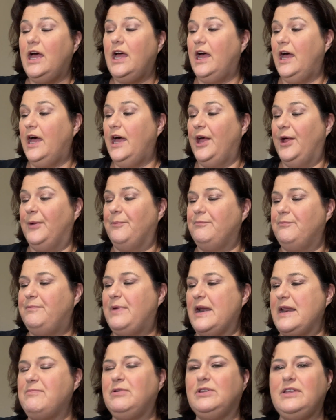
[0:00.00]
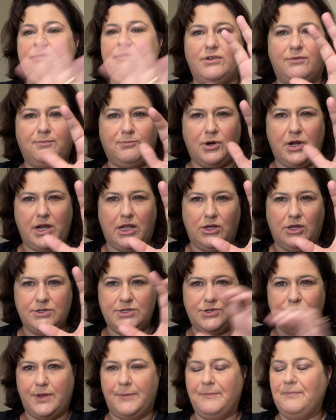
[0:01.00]
Um, but I believe they're pretty close
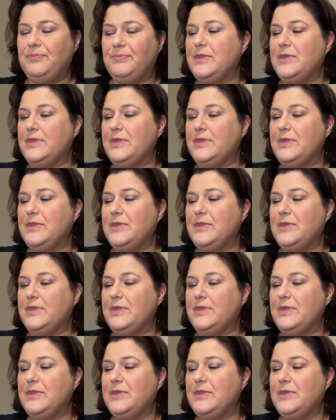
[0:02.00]
to them.